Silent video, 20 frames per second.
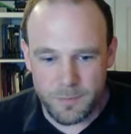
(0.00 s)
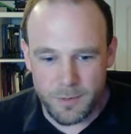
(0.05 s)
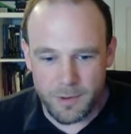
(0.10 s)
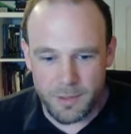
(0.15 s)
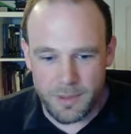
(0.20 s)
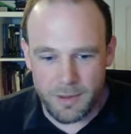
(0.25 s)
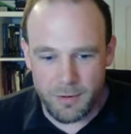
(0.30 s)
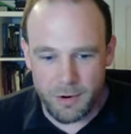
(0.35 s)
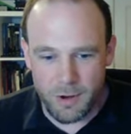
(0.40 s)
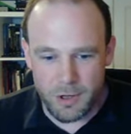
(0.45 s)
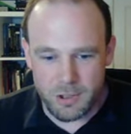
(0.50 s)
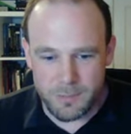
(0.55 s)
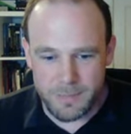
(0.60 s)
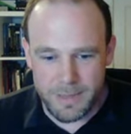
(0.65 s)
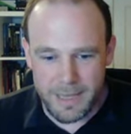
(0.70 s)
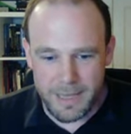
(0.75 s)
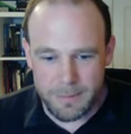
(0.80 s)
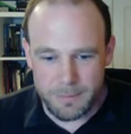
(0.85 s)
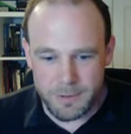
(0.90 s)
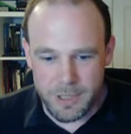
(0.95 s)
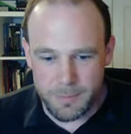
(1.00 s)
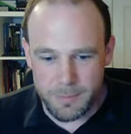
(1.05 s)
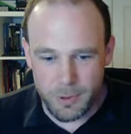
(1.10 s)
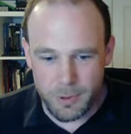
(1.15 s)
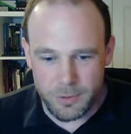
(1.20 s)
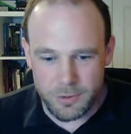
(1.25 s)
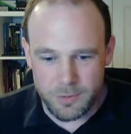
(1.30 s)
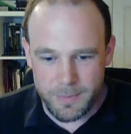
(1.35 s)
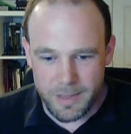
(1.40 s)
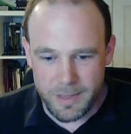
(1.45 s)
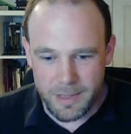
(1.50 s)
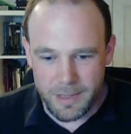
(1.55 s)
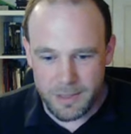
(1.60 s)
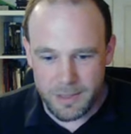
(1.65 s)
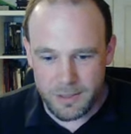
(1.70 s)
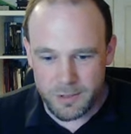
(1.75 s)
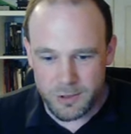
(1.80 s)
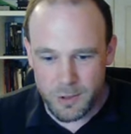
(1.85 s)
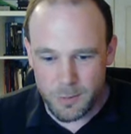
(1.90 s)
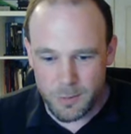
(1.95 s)
There are some names at the bottom here.
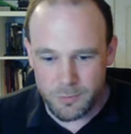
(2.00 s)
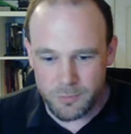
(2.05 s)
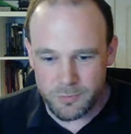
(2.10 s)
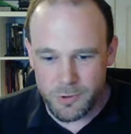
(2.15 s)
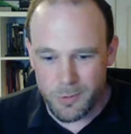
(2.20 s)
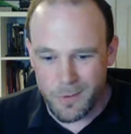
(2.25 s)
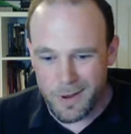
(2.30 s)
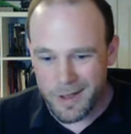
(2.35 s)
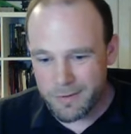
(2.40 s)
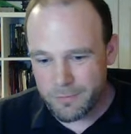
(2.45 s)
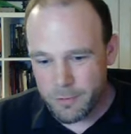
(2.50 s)
So Ruan,